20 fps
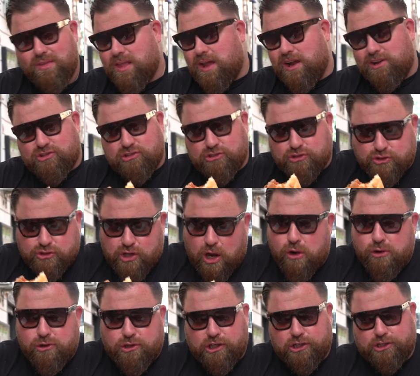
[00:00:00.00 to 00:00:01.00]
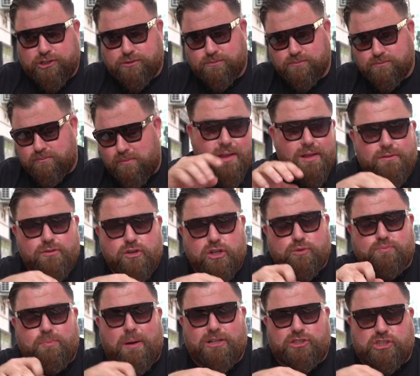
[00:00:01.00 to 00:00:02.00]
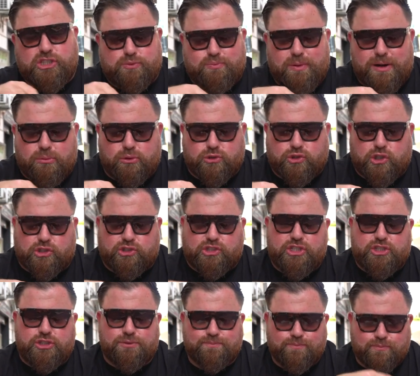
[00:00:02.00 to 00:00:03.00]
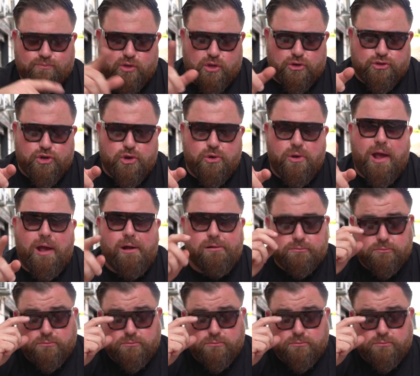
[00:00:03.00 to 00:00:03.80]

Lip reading: This is so good. The spicy spreadable sausage, Nduja.